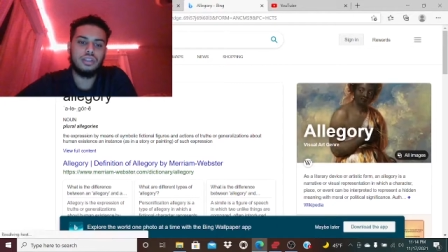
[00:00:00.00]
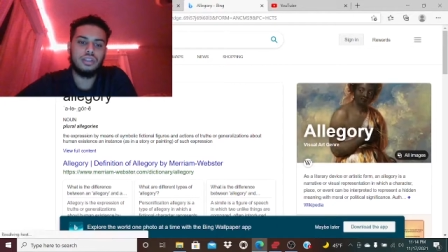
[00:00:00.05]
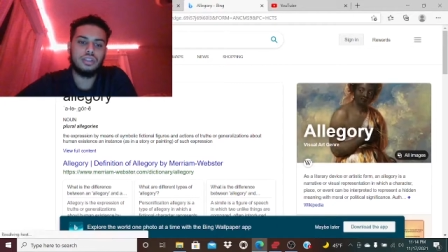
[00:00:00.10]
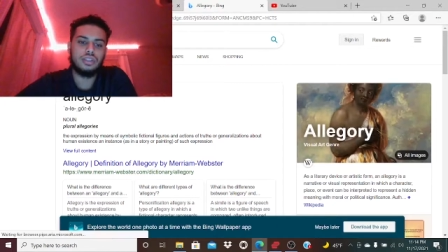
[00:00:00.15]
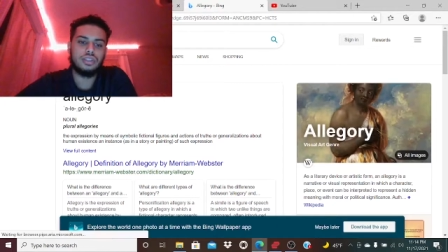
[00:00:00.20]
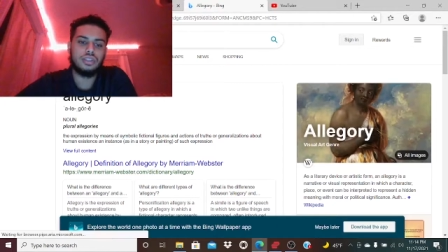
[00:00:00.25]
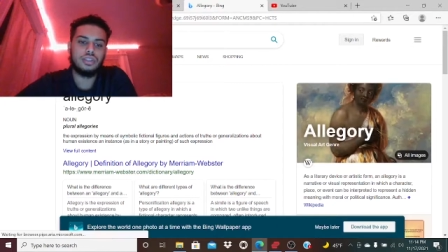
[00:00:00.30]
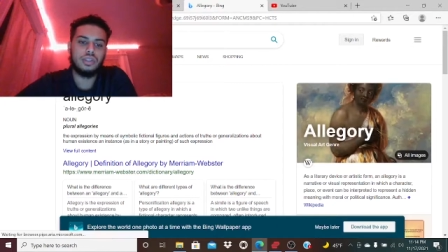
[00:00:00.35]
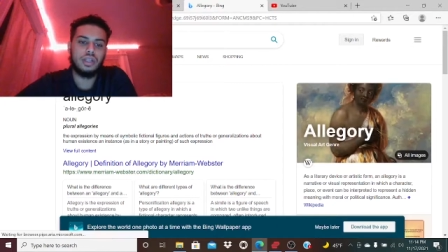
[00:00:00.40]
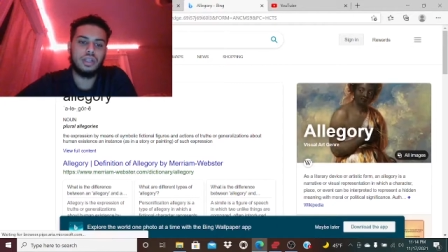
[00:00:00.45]

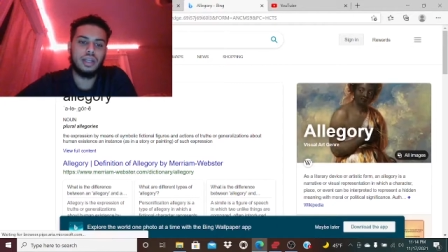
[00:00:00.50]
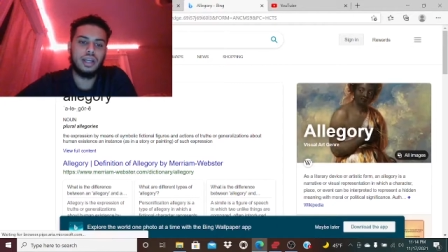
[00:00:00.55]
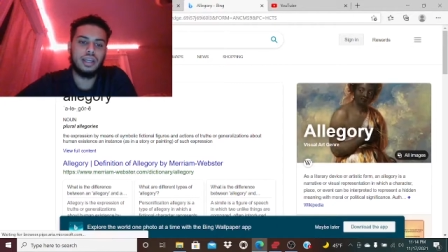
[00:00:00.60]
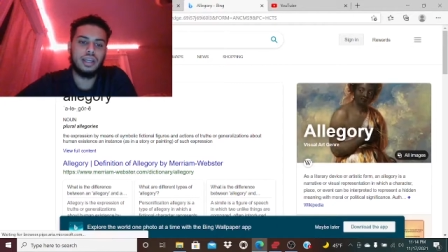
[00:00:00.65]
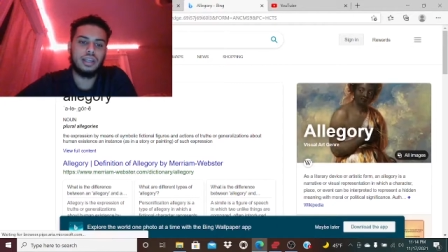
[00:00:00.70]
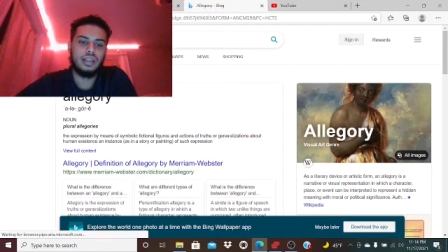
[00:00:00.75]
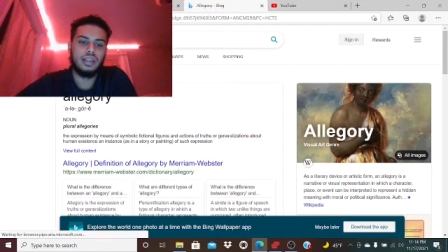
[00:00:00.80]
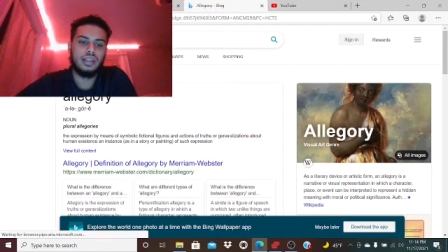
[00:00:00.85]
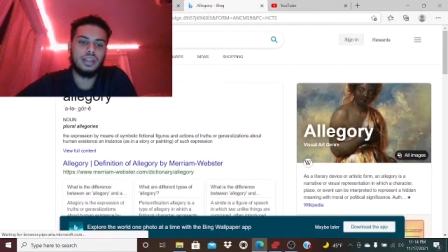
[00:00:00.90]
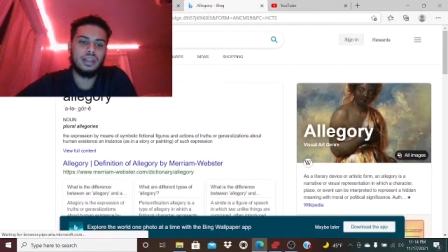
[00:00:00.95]
so that I
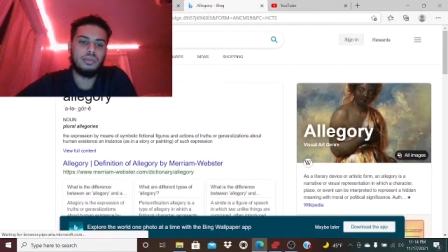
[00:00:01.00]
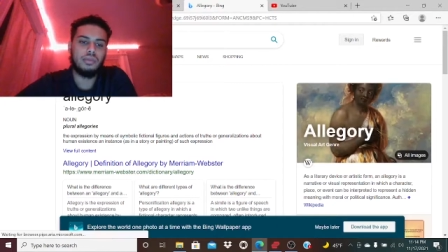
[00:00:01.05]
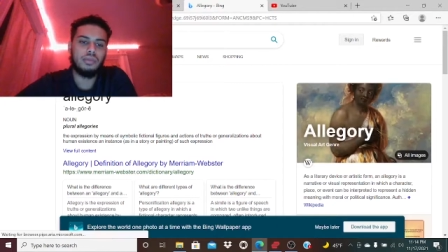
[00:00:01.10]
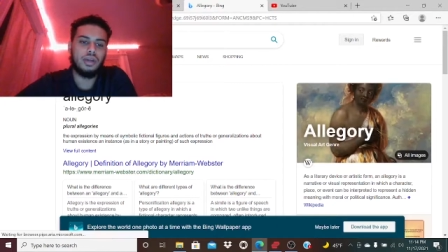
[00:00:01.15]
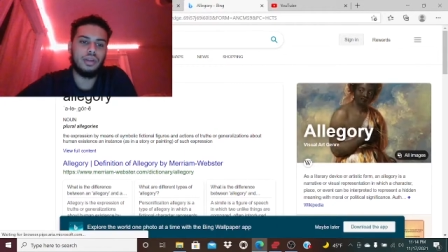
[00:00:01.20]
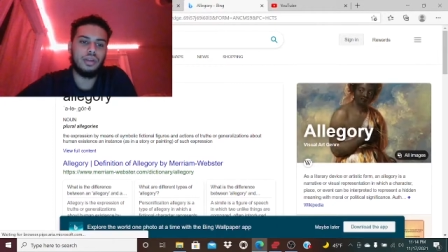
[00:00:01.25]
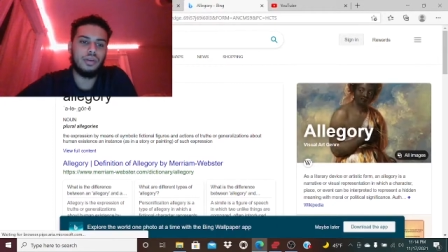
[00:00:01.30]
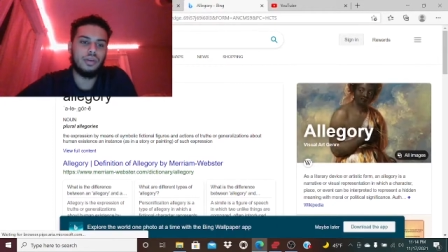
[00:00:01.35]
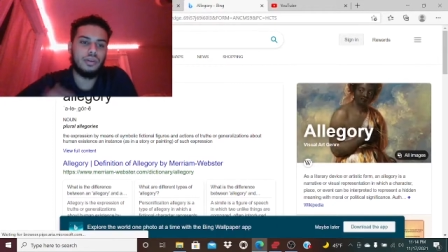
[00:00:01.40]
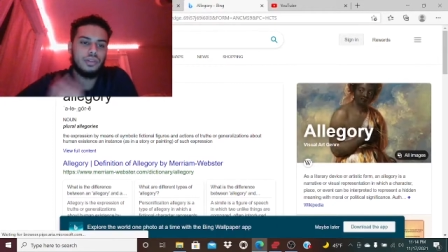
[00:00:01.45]
can get a
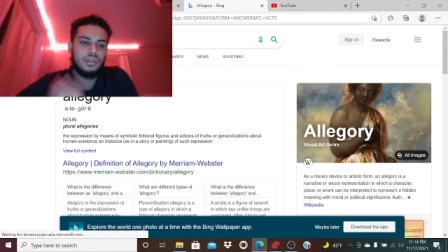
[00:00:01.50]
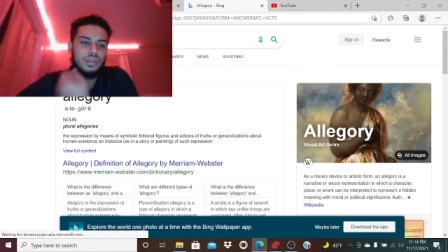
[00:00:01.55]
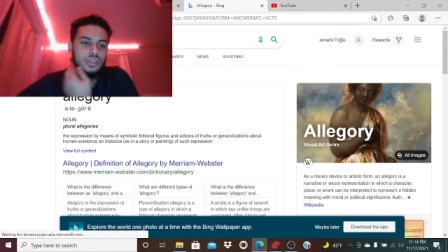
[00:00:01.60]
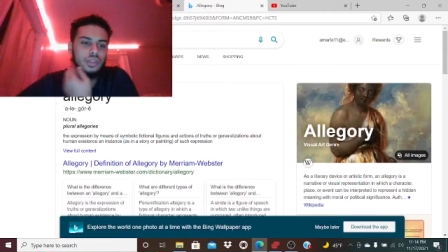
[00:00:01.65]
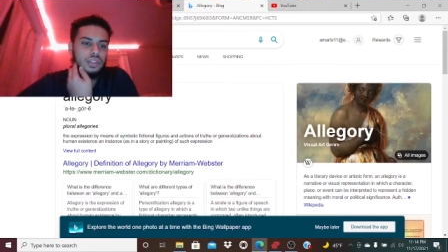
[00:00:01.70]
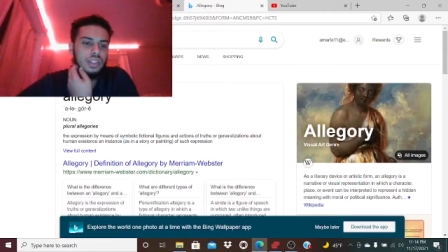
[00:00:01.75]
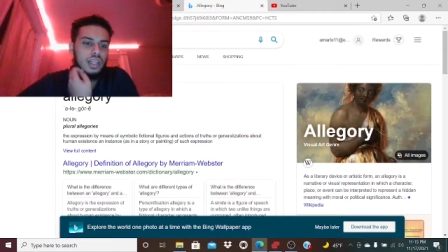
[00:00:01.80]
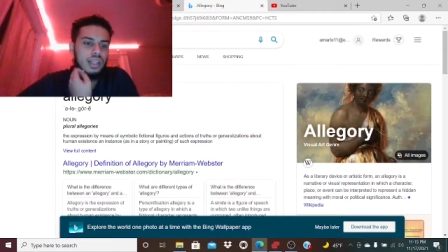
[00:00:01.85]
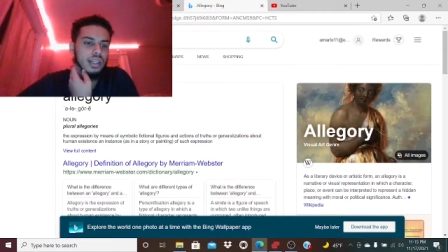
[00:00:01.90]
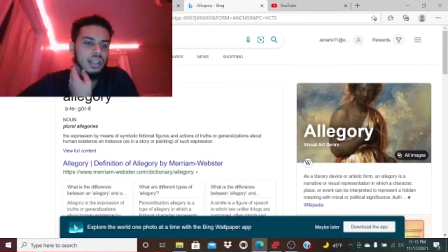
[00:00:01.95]
better
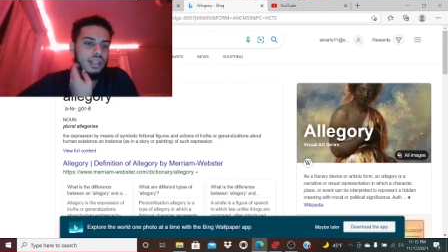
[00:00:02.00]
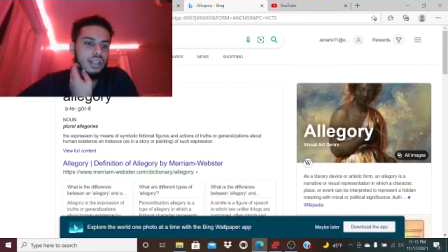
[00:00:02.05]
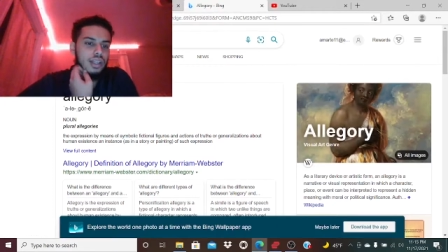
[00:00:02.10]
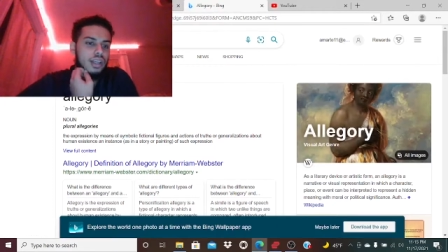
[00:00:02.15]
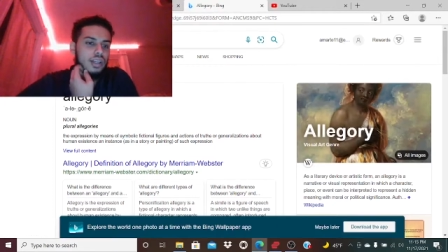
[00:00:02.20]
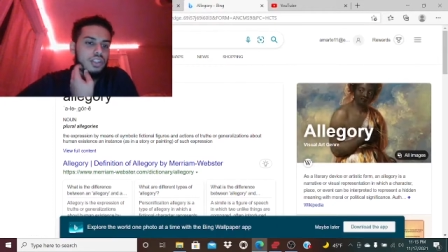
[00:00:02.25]
understanding.